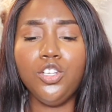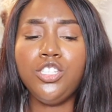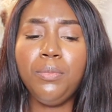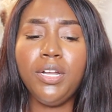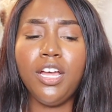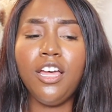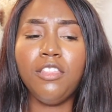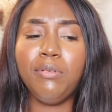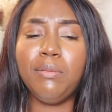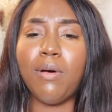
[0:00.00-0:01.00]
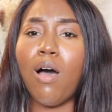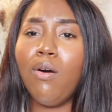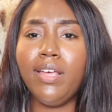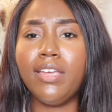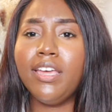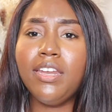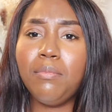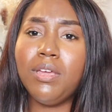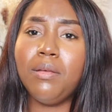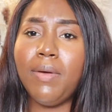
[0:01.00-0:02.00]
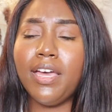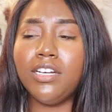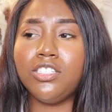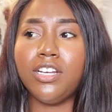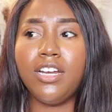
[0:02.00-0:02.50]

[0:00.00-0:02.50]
some of the other people, oh, it couldn't have been a manager,